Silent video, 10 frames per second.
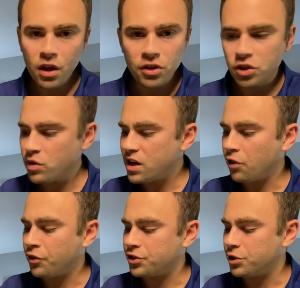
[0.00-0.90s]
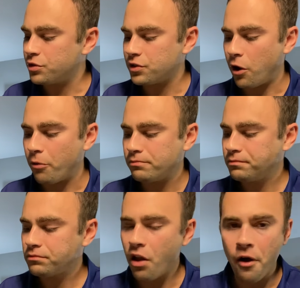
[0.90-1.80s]
squeeze out the juice. So
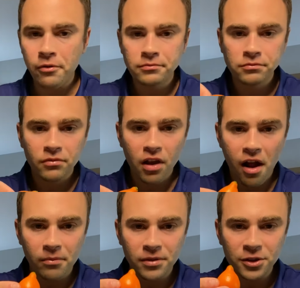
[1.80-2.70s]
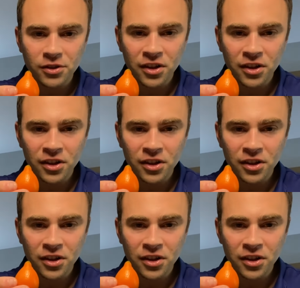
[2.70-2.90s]
I'm gonna do it to the